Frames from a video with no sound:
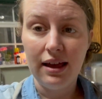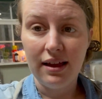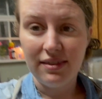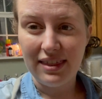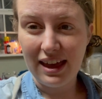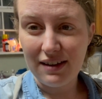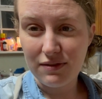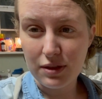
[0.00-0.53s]

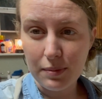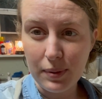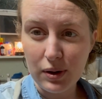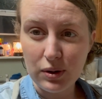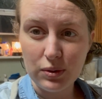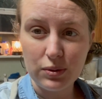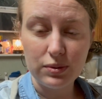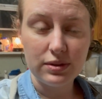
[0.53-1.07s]
they have the
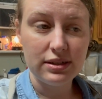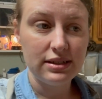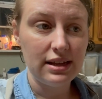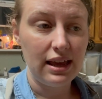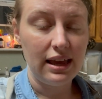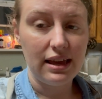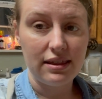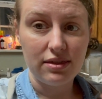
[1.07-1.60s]
bones
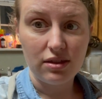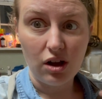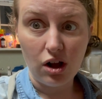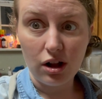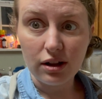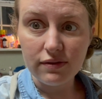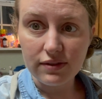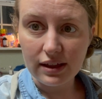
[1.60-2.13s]
and
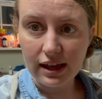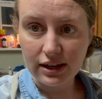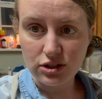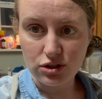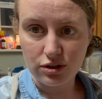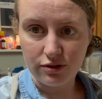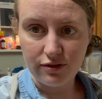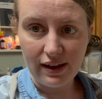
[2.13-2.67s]
all of the
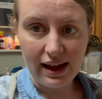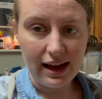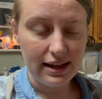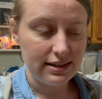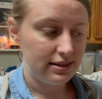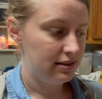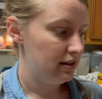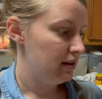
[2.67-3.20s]
extra fat,